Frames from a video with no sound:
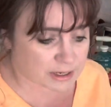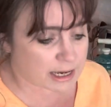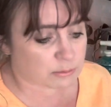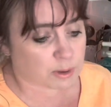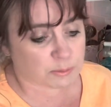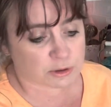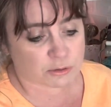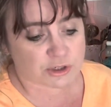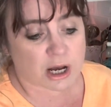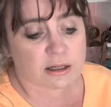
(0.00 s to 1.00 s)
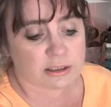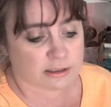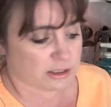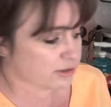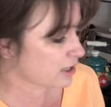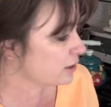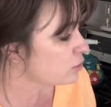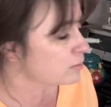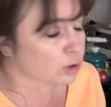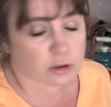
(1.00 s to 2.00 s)
had one without chocolate. And yes, I do,
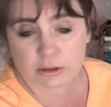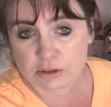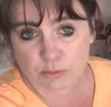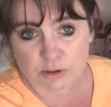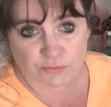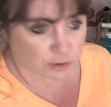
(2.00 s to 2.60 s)
Merle, and this one's for